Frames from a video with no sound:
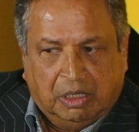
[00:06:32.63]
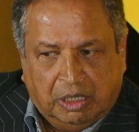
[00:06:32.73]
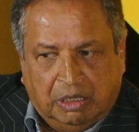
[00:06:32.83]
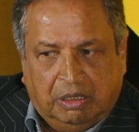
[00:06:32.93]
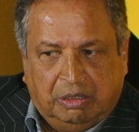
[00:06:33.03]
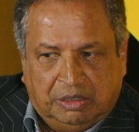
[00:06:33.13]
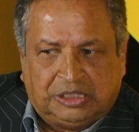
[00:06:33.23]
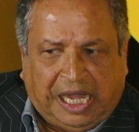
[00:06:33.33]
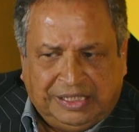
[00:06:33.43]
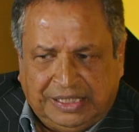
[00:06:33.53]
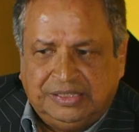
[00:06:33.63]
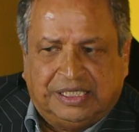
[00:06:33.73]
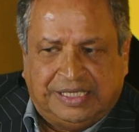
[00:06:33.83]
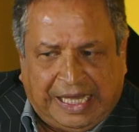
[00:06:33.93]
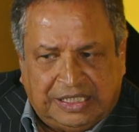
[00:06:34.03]
I think the
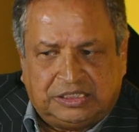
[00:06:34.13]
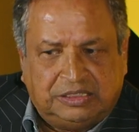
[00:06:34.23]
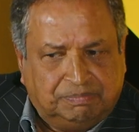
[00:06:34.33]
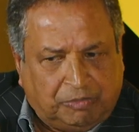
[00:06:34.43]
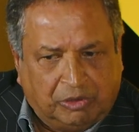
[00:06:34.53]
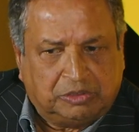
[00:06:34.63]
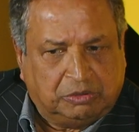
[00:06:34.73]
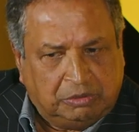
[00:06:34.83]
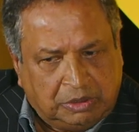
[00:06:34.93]
narrative also